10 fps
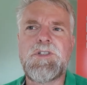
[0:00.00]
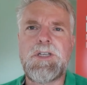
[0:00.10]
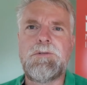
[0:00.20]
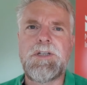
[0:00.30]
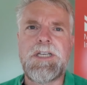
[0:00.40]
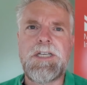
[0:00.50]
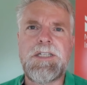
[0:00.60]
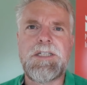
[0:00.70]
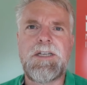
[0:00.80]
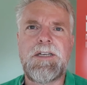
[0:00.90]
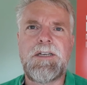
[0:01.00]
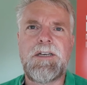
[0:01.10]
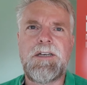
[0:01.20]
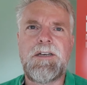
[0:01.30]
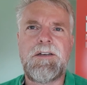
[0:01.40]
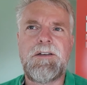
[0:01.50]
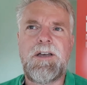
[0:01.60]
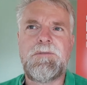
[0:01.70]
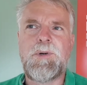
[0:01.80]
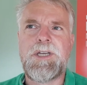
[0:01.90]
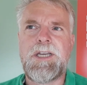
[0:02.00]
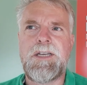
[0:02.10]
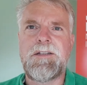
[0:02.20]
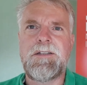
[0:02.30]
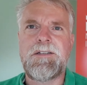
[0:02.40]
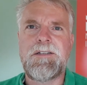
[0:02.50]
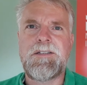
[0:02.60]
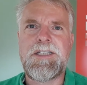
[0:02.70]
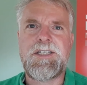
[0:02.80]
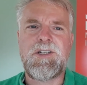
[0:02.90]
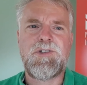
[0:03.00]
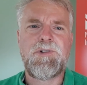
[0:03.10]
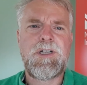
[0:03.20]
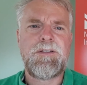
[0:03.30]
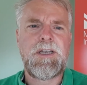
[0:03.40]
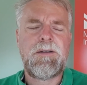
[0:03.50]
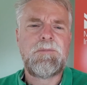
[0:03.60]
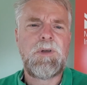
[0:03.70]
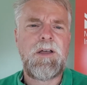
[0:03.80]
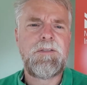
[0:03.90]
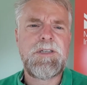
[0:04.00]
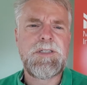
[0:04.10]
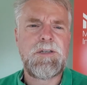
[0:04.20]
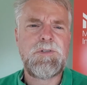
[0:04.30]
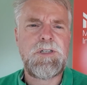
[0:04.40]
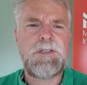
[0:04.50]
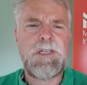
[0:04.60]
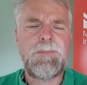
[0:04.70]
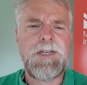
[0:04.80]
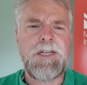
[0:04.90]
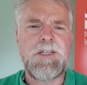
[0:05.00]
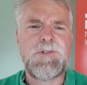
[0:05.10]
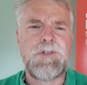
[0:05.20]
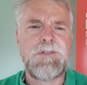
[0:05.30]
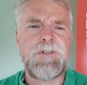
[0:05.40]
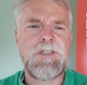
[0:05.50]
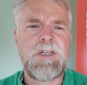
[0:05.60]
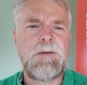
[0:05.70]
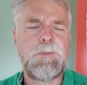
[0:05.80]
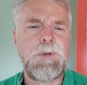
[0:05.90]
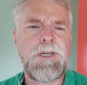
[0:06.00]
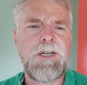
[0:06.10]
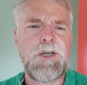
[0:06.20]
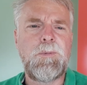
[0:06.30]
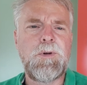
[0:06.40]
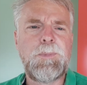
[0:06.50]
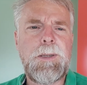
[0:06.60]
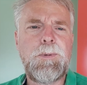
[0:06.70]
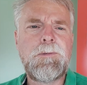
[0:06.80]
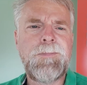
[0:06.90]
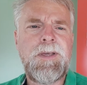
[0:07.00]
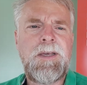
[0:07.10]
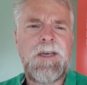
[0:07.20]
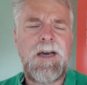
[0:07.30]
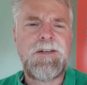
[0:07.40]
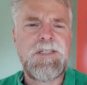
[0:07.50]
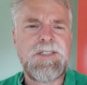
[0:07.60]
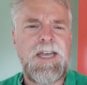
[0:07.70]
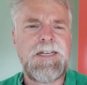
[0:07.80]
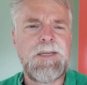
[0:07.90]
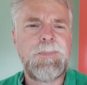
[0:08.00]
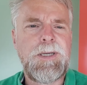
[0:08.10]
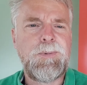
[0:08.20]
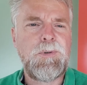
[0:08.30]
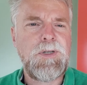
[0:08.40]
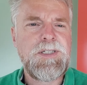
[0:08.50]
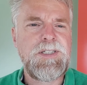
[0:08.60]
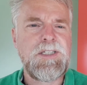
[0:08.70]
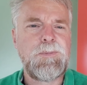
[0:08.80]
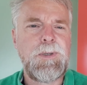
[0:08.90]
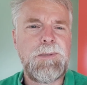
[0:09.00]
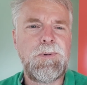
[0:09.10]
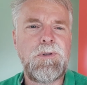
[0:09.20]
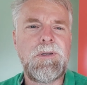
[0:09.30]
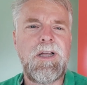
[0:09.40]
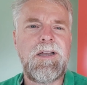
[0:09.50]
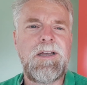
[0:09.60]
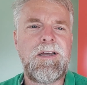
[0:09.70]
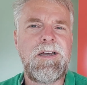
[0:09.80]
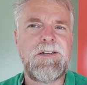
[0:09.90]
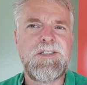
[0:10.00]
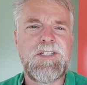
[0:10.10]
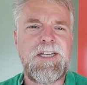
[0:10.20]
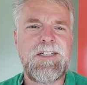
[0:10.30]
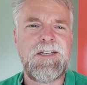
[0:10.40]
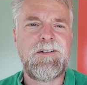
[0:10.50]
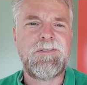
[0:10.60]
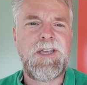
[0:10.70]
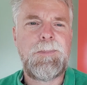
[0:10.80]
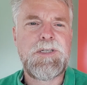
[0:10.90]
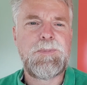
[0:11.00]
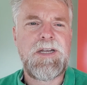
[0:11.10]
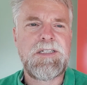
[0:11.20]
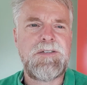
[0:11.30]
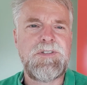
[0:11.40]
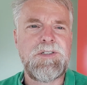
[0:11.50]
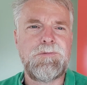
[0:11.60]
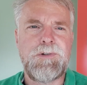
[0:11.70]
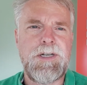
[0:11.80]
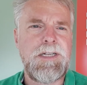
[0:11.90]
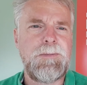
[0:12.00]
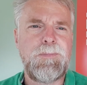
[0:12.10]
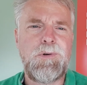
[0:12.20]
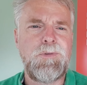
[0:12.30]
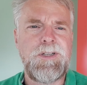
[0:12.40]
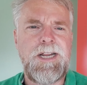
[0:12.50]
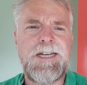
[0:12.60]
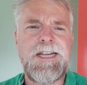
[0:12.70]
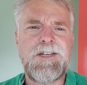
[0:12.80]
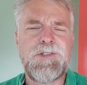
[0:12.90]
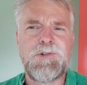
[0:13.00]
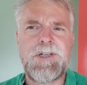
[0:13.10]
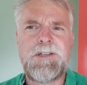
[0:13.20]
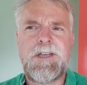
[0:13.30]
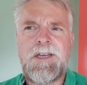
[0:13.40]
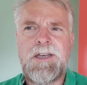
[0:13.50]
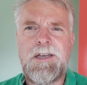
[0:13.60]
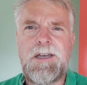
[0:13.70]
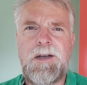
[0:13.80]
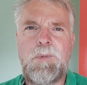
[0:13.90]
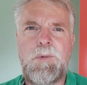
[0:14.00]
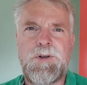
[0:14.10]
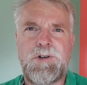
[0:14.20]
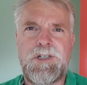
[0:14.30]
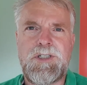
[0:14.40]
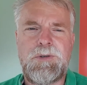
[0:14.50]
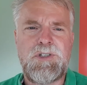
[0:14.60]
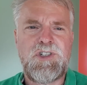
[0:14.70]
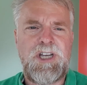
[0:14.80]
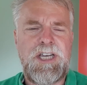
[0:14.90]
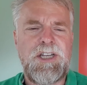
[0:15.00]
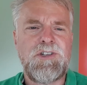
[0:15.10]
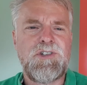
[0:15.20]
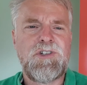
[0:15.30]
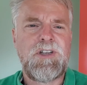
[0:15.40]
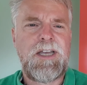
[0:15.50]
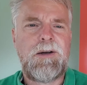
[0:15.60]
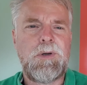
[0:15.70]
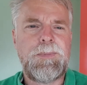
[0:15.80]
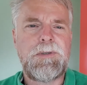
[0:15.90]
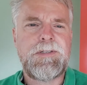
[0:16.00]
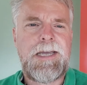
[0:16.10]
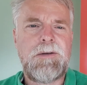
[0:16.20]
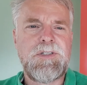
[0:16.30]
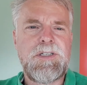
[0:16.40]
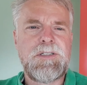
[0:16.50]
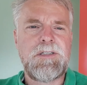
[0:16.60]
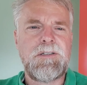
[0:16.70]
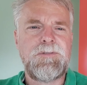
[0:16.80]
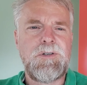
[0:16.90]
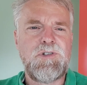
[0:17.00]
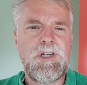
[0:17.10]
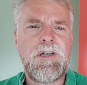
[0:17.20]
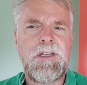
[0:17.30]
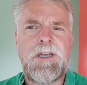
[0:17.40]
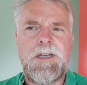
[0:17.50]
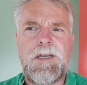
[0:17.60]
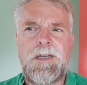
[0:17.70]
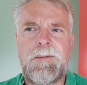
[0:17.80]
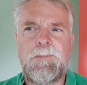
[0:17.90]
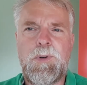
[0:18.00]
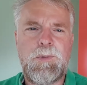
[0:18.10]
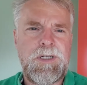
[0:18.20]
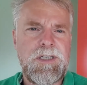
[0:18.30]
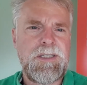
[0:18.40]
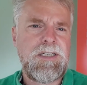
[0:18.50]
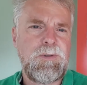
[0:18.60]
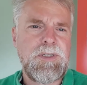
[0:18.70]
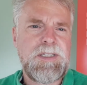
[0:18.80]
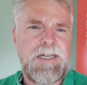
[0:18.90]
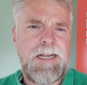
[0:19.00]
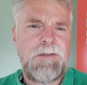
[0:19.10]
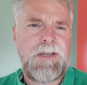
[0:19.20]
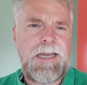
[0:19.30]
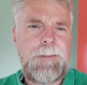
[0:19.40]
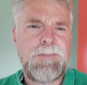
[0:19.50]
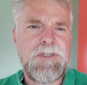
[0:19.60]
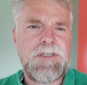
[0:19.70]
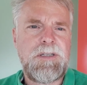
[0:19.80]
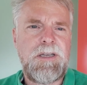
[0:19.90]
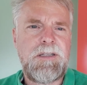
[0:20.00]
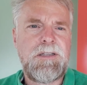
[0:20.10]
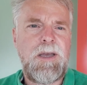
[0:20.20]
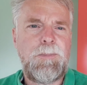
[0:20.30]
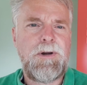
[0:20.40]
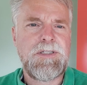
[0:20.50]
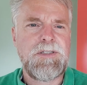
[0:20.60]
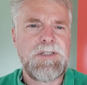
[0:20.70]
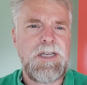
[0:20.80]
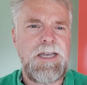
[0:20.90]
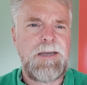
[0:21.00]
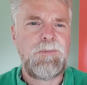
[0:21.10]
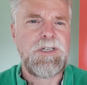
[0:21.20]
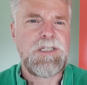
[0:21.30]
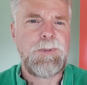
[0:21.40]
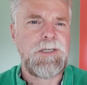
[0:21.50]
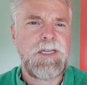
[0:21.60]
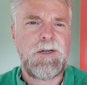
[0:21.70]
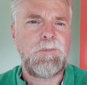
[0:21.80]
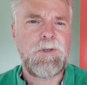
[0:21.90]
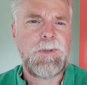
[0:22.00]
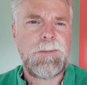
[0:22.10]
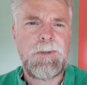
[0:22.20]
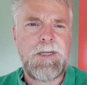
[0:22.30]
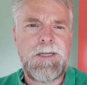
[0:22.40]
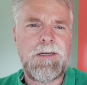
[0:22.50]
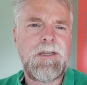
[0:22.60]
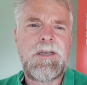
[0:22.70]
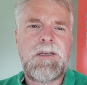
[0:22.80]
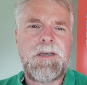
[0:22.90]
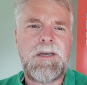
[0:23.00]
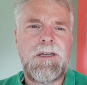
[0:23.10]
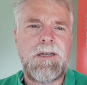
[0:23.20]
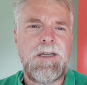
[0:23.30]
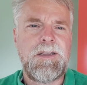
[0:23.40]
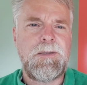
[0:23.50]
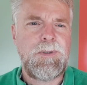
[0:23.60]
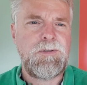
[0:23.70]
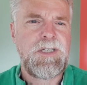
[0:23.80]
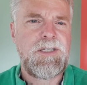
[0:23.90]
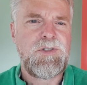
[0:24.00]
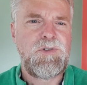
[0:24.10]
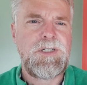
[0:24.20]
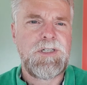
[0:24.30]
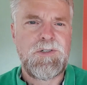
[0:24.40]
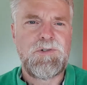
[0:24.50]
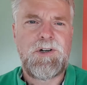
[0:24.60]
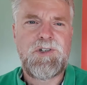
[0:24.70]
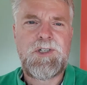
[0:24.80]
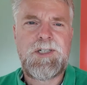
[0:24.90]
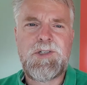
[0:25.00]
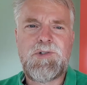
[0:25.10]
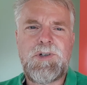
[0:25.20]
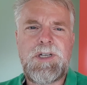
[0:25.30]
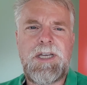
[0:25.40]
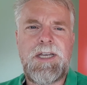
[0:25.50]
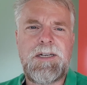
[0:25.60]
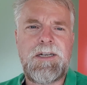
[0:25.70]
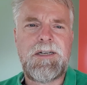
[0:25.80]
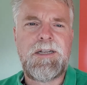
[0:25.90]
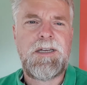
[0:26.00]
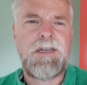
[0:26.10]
that you need working in this industry, I think, are the skills you need in many industries. First, I would put getting on with people, understanding people, listening to people, understanding their perspectives is really important in any industry. What we're trying to do is change how we build houses in the future, but we need to understand how that happens at present, and we need to be able to get on with people in the building industry, in the construction industry, in